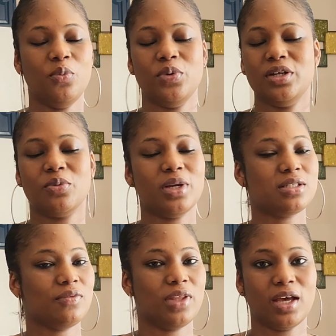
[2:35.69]
with the
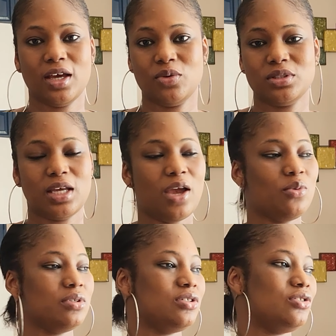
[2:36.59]
rest of the house,
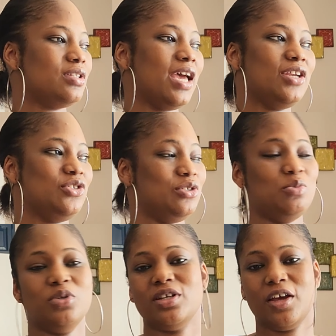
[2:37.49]
I
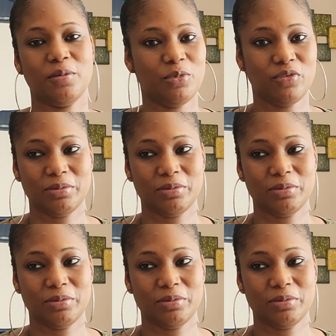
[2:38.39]
just would not move.